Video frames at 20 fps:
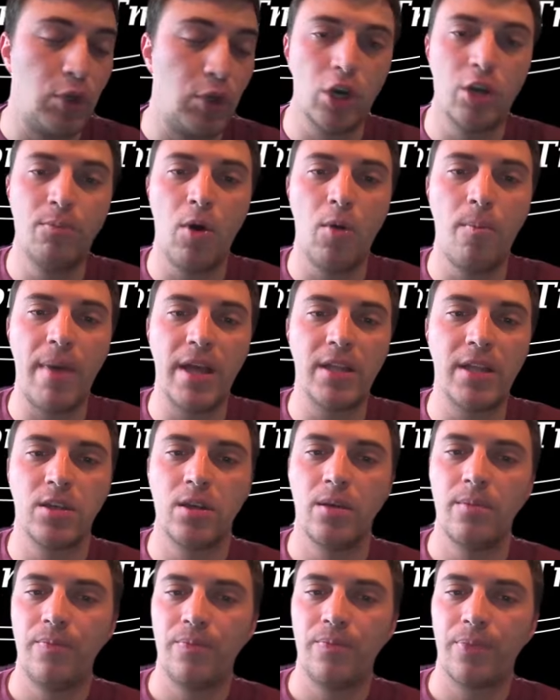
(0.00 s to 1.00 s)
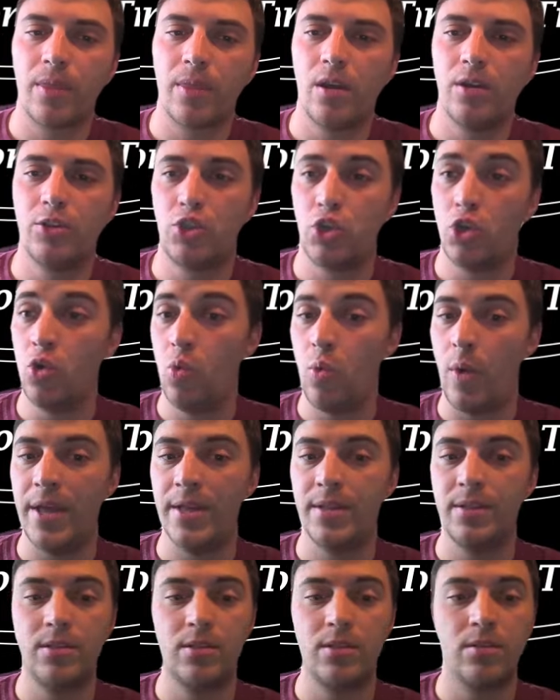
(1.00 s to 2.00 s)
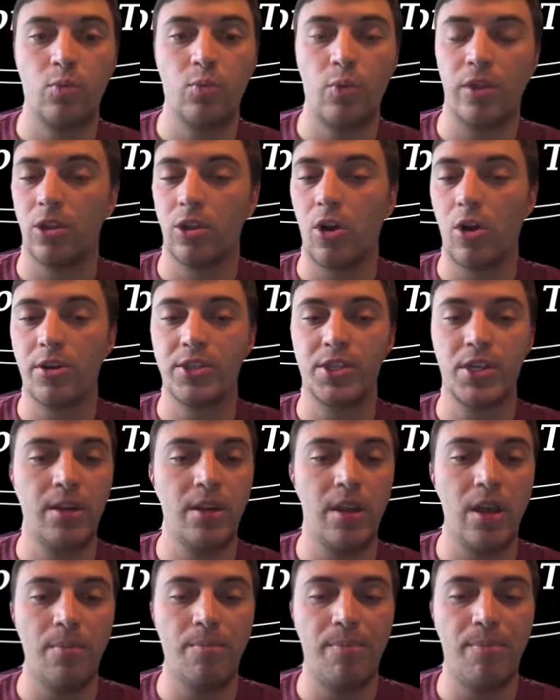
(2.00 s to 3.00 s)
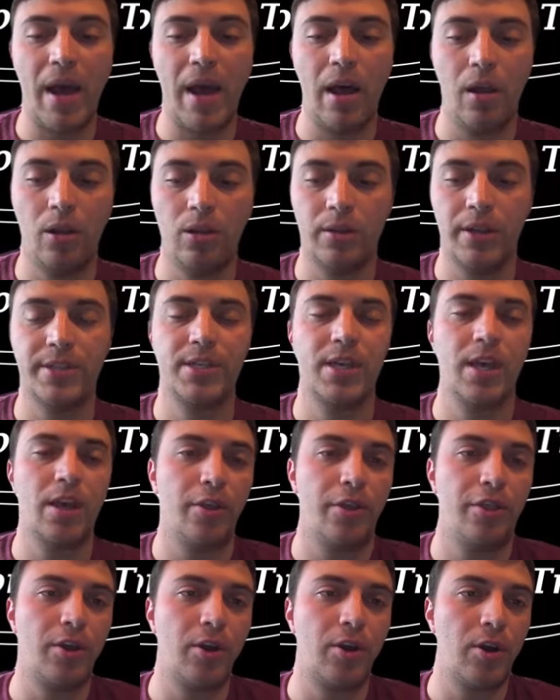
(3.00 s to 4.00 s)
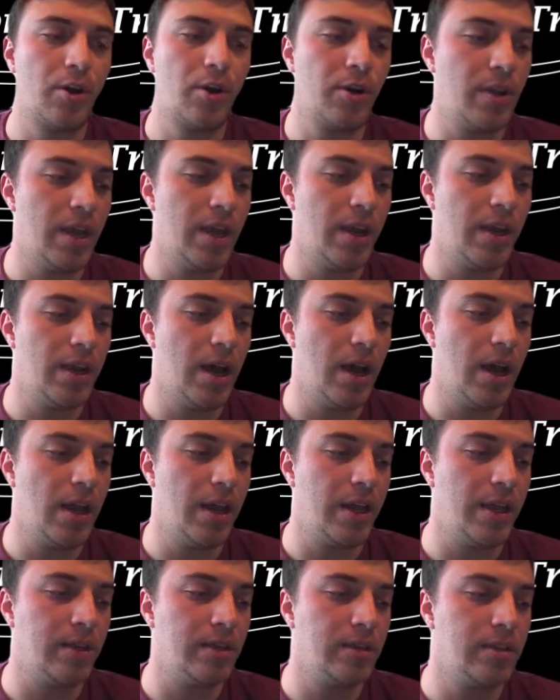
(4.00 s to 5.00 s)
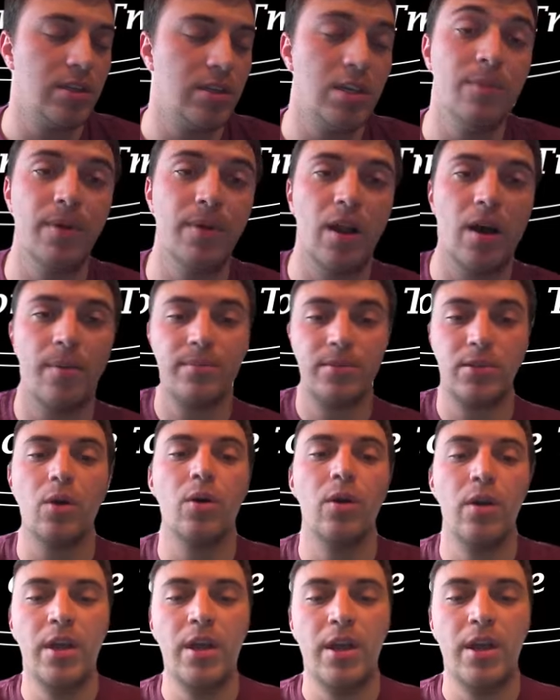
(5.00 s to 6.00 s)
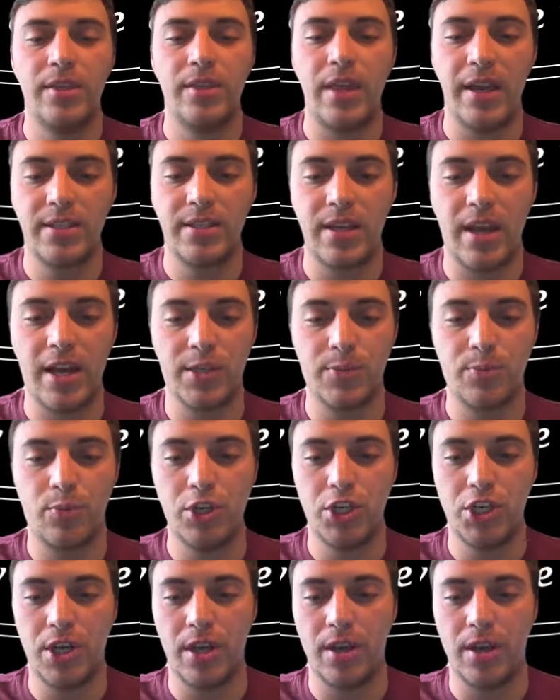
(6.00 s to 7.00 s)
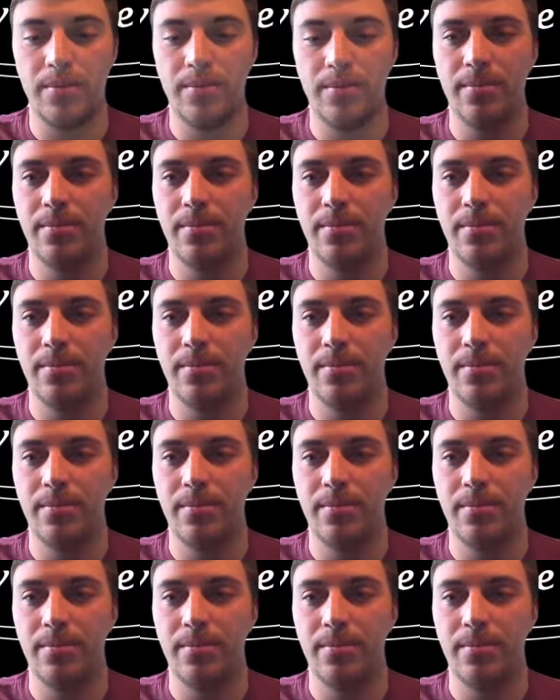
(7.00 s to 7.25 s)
good momentum, two wins with Larson and Bell. Let's get a third and keep it up. So thanks, guys. Appreciate